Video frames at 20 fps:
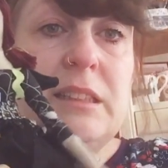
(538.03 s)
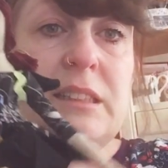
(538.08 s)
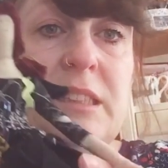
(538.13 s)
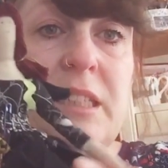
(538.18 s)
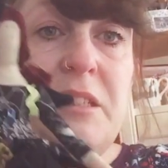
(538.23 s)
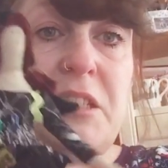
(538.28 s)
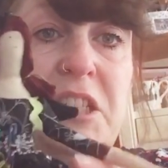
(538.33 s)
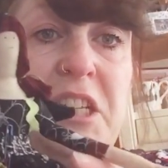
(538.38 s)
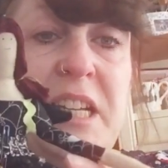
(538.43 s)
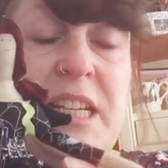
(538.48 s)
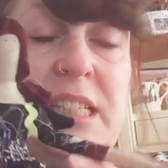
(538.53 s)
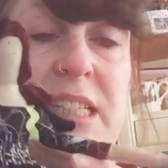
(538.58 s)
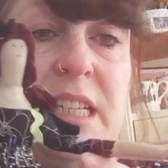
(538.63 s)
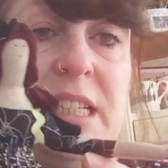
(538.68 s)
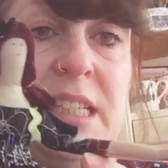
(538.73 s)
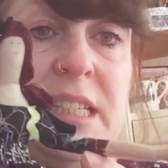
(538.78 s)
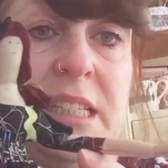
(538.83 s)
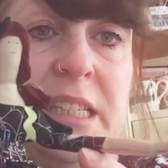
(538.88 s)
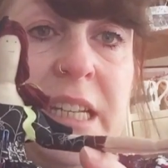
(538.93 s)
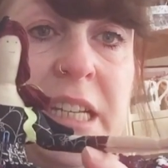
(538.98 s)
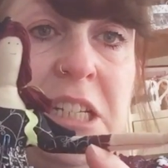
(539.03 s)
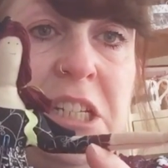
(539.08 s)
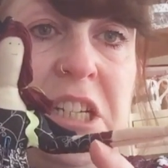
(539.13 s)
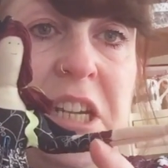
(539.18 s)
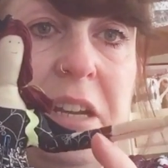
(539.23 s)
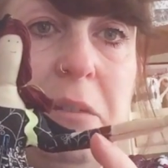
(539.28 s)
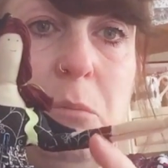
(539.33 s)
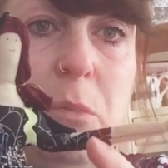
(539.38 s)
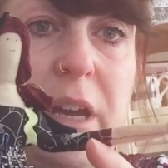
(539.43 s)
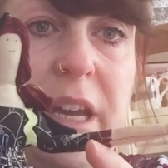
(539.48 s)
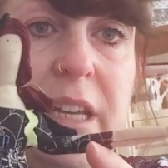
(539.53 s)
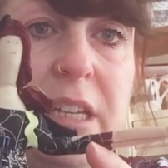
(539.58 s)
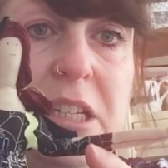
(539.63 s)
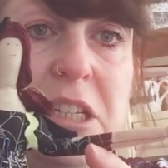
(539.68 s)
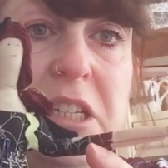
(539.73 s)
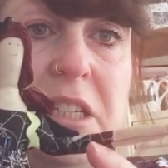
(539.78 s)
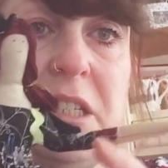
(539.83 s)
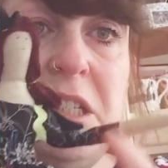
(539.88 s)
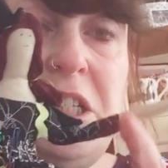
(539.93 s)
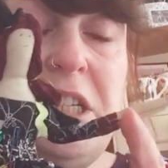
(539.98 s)
So she's a stitching
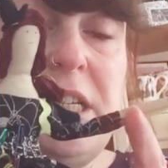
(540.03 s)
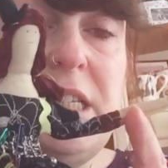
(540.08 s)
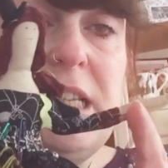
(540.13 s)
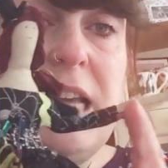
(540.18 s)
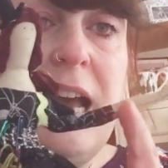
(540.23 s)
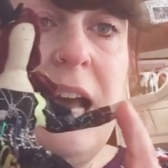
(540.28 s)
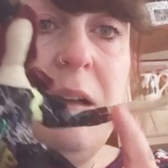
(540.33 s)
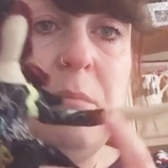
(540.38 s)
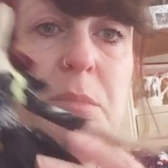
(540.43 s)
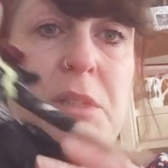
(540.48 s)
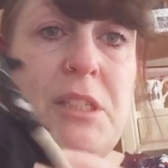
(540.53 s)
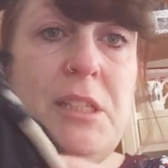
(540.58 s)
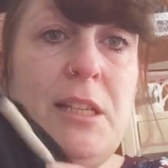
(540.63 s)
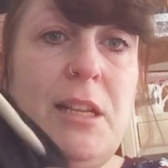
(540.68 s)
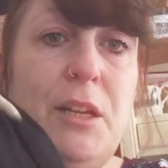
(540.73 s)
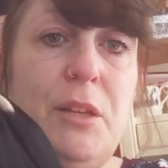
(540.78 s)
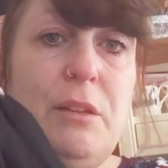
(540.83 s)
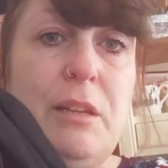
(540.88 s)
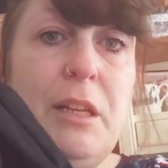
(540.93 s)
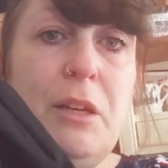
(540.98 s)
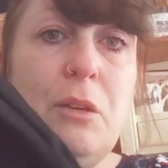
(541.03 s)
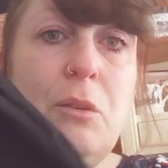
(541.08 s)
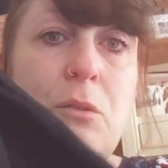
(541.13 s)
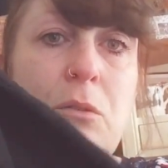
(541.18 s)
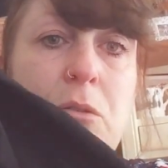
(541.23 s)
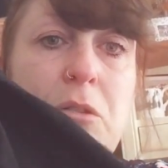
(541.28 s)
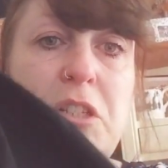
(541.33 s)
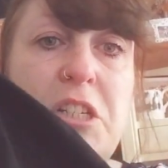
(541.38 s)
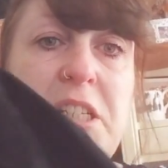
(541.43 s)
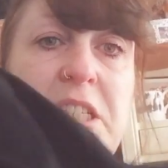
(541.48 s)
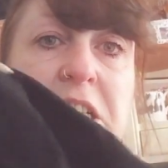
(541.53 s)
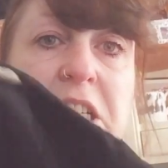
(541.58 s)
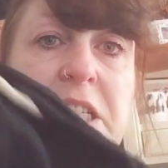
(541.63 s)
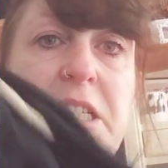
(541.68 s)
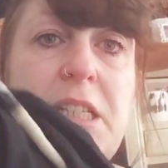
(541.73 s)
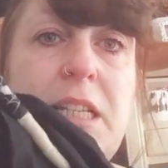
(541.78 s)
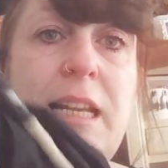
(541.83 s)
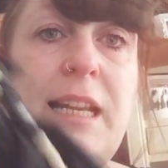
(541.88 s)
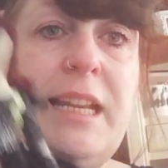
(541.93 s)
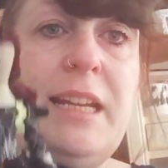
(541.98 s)
witch and she's absolutely gorgeous.
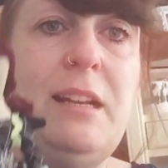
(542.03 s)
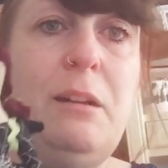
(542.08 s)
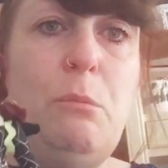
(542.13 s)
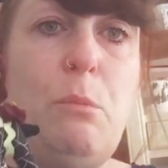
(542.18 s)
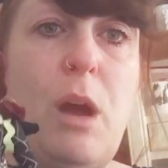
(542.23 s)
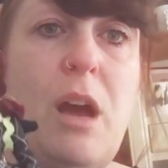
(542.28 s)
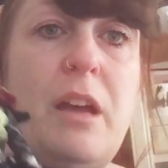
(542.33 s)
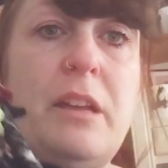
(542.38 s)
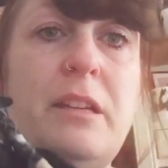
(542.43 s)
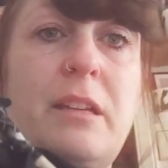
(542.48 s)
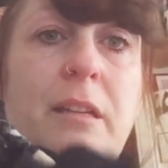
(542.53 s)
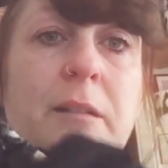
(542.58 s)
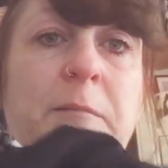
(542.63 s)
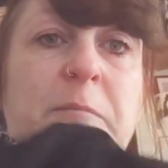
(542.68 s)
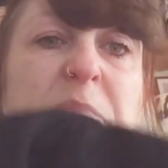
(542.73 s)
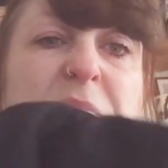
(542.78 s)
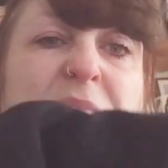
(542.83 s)
She's a little one.